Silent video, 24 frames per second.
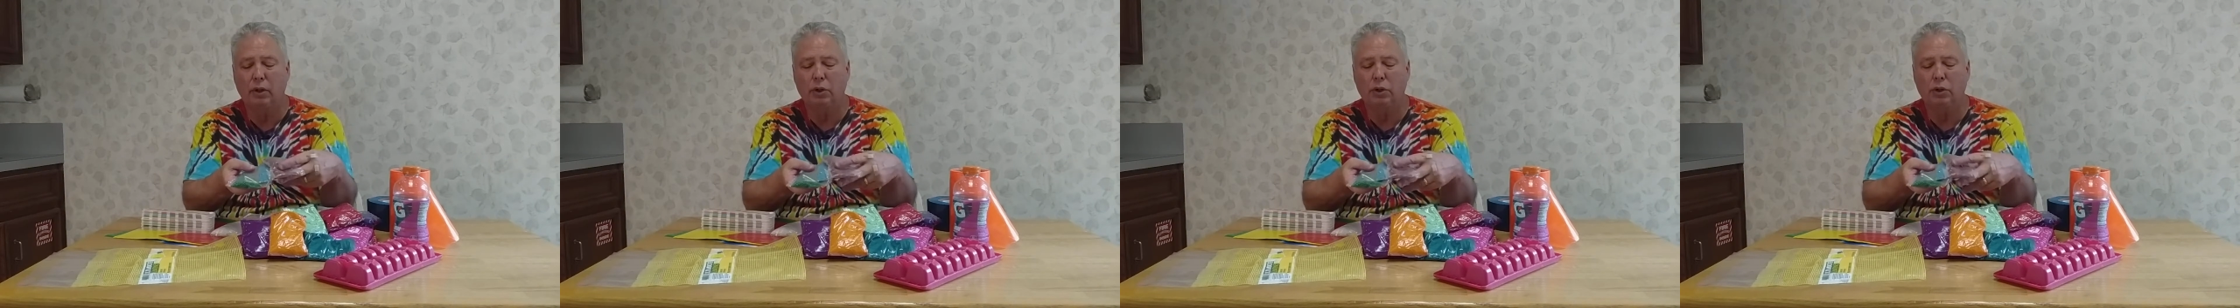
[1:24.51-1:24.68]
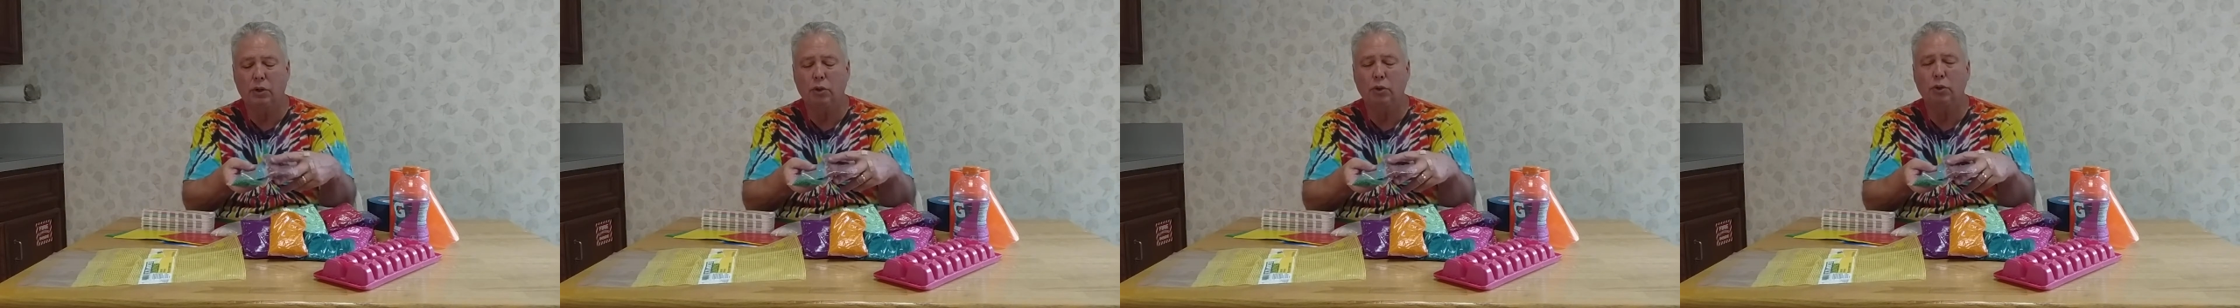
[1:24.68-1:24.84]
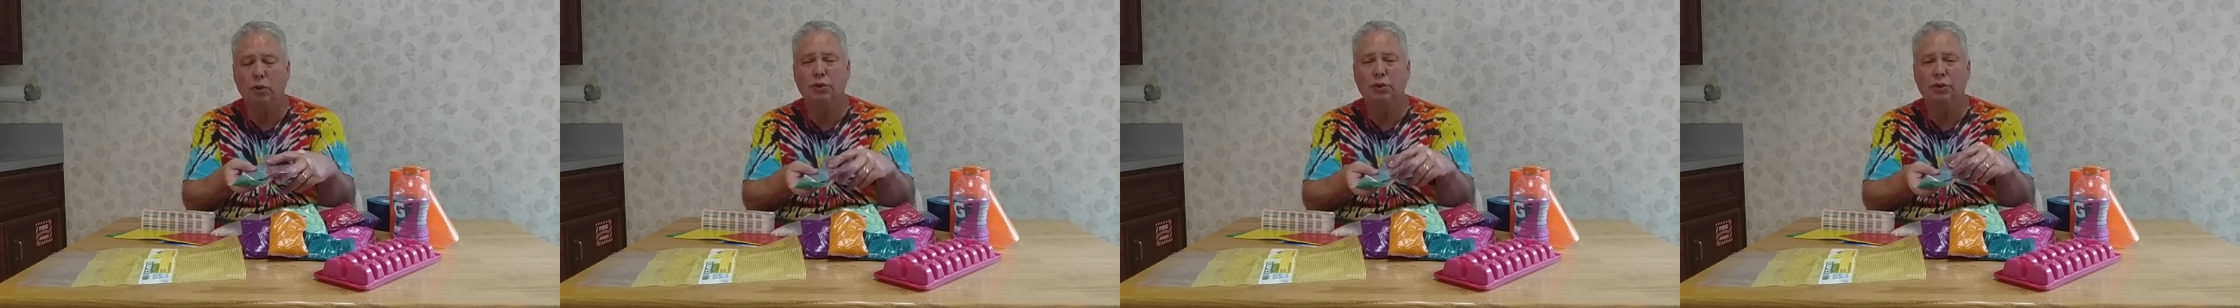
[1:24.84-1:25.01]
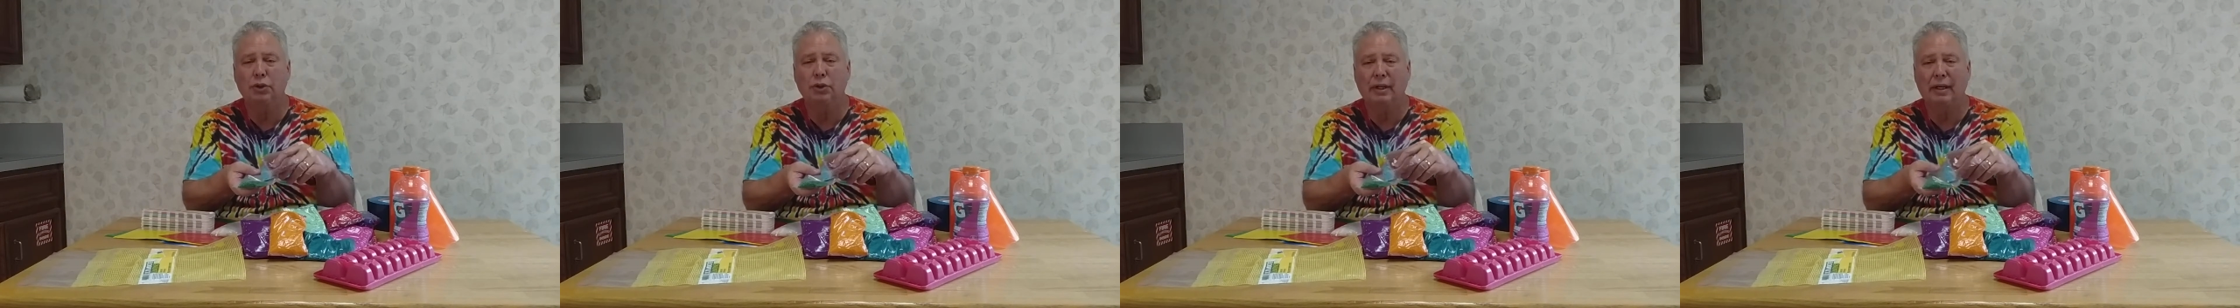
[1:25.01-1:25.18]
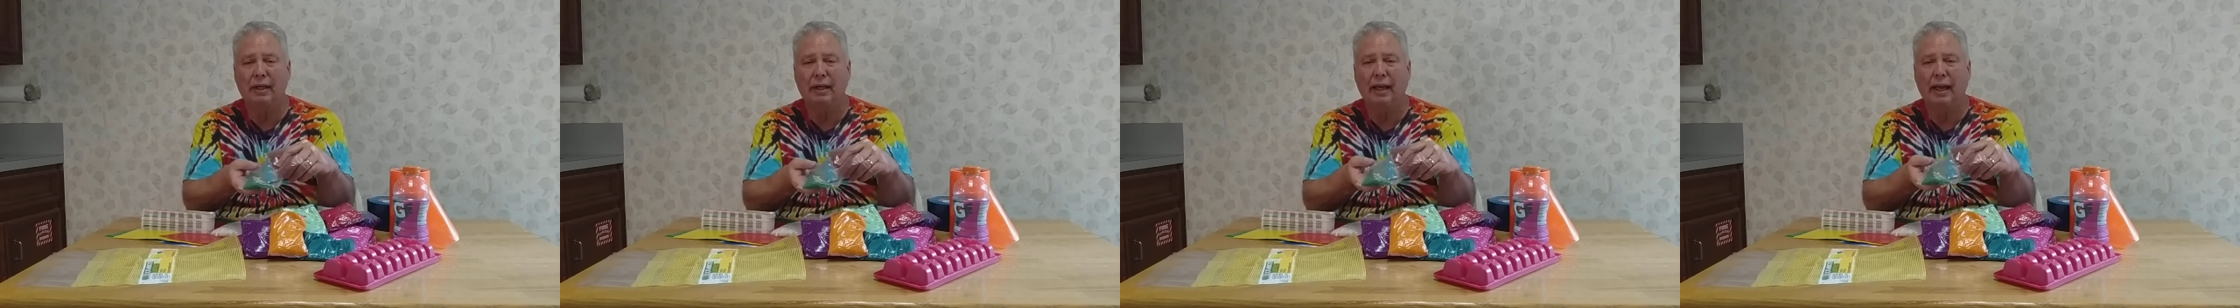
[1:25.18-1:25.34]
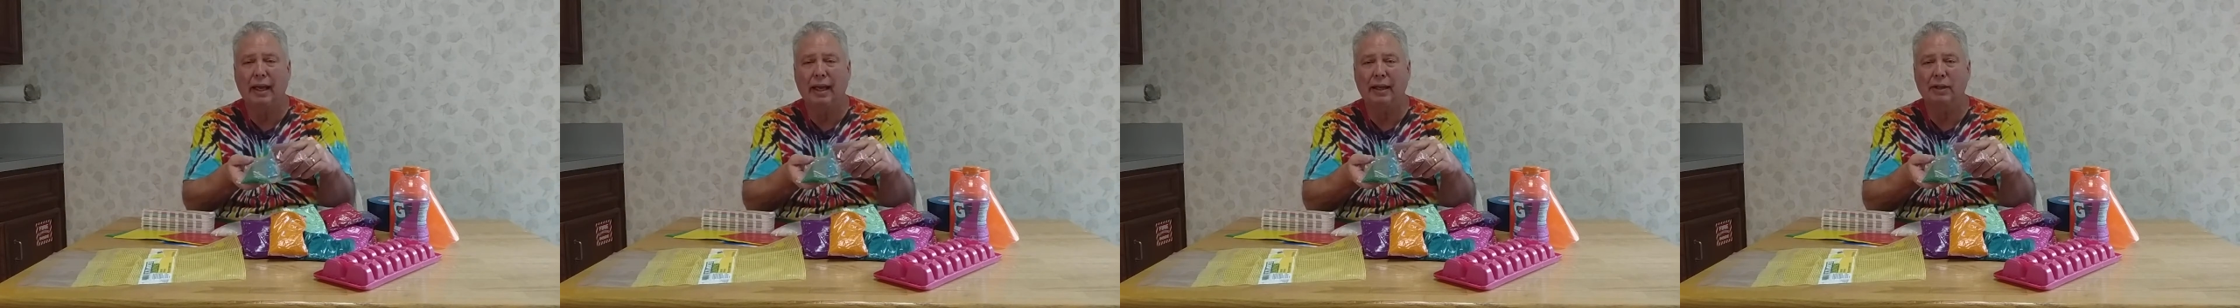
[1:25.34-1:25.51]

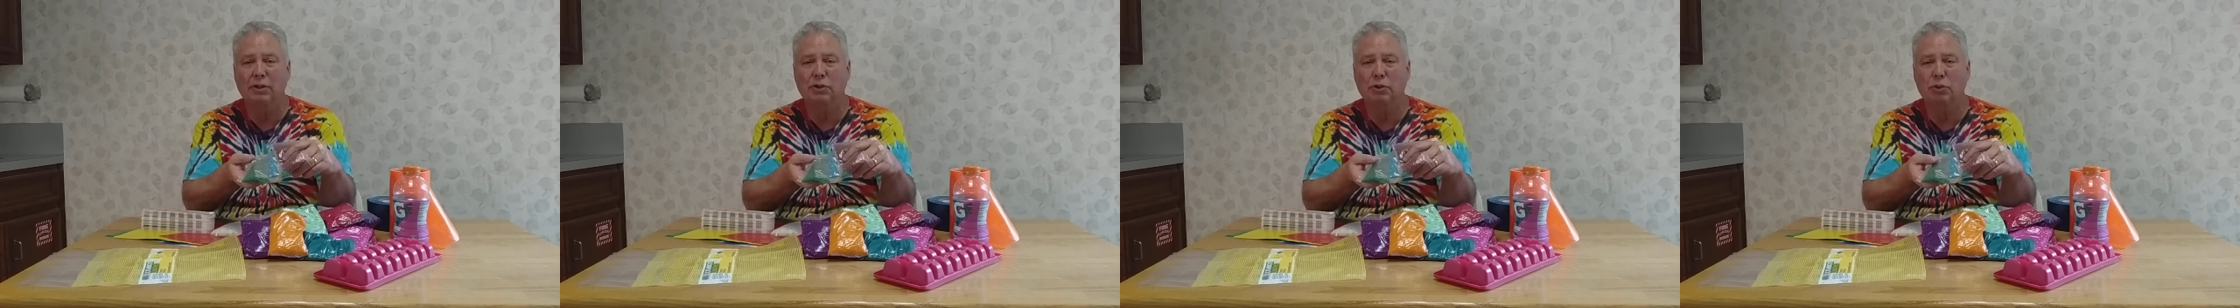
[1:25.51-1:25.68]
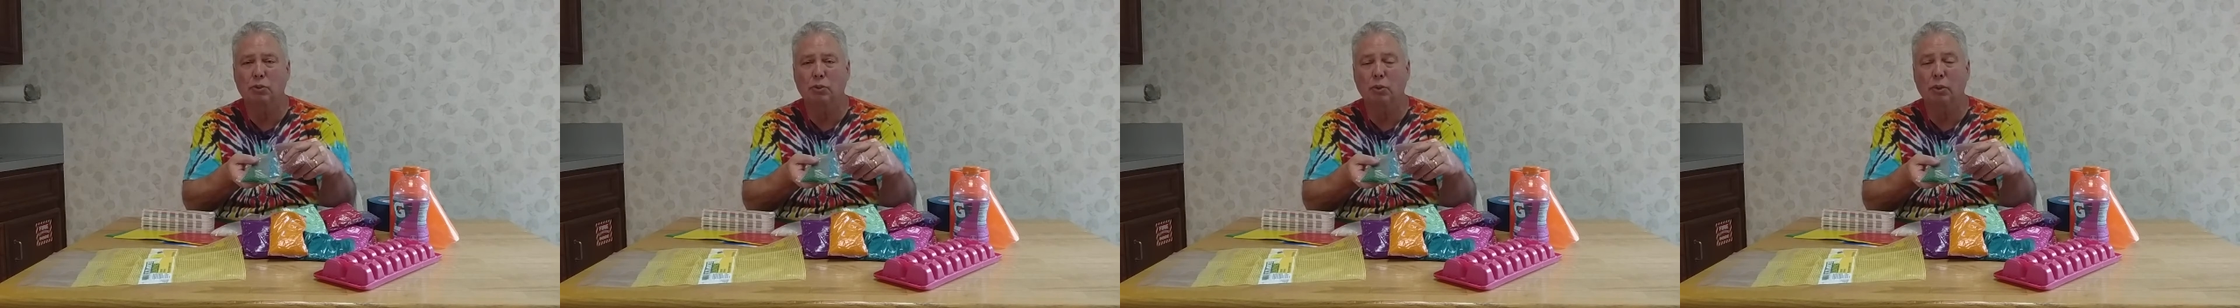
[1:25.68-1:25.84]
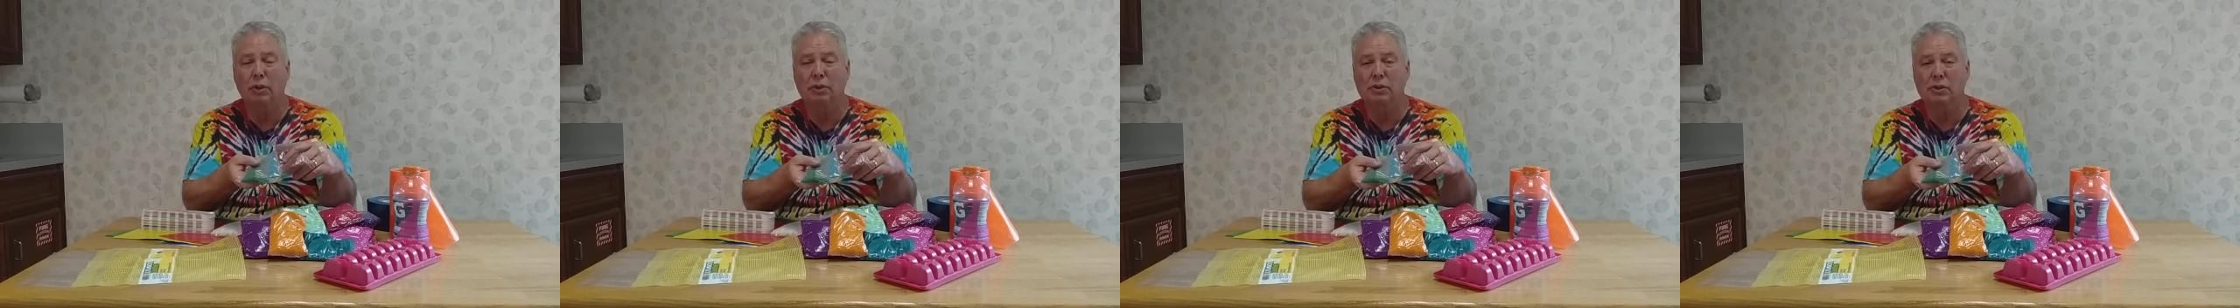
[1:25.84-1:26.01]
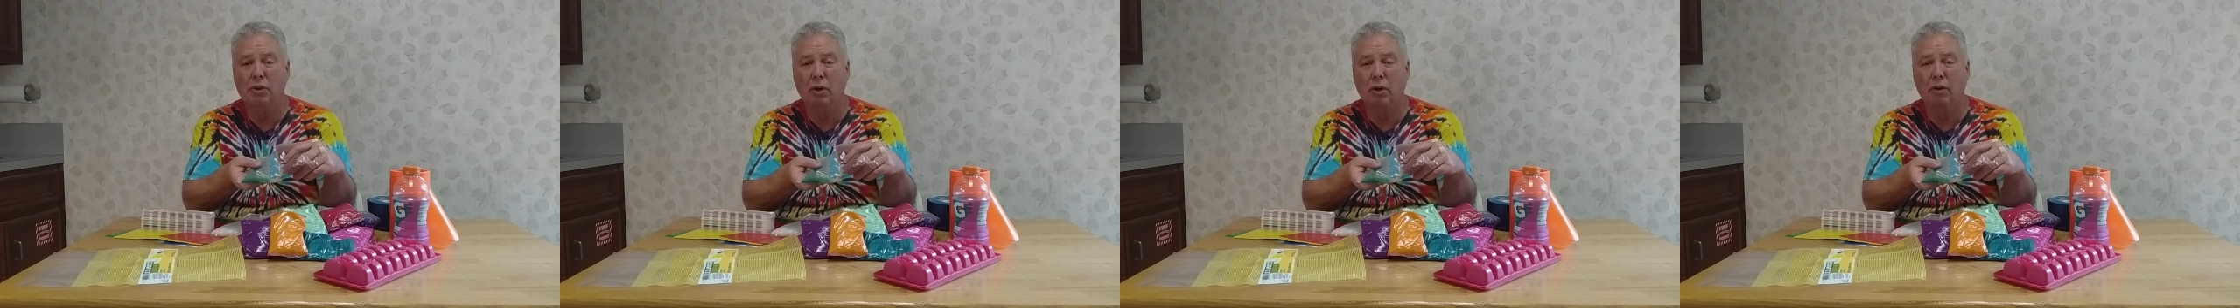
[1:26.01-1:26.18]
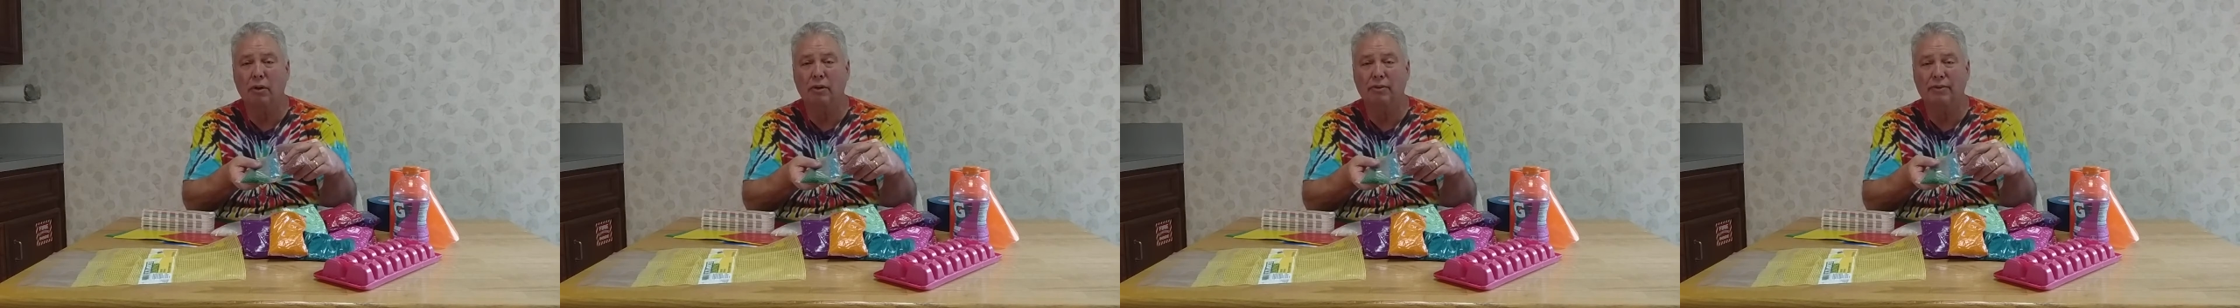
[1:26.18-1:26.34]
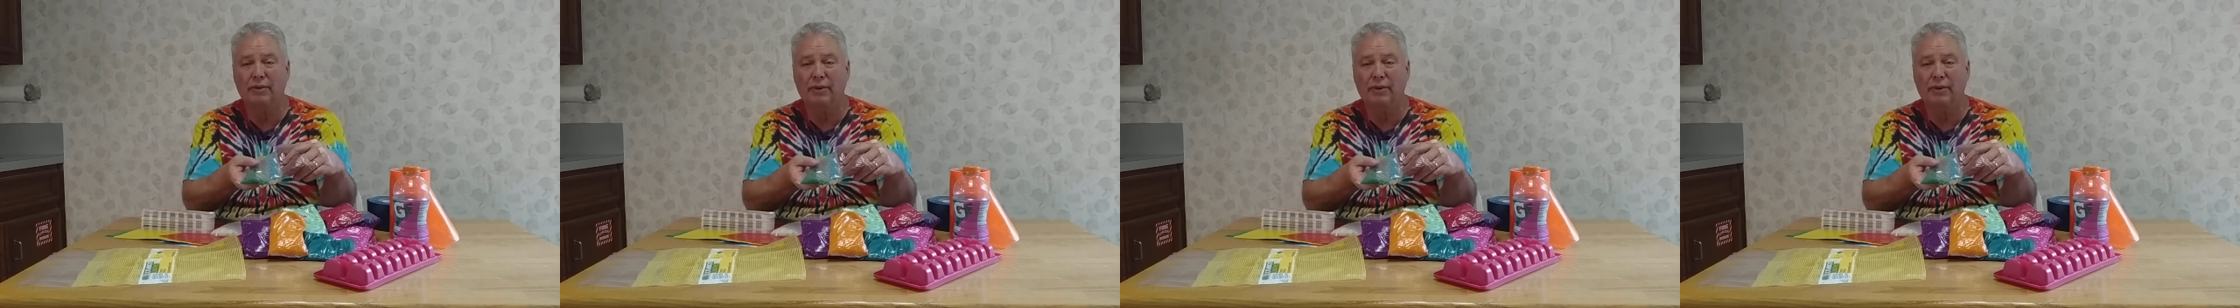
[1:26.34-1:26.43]
usually at what's called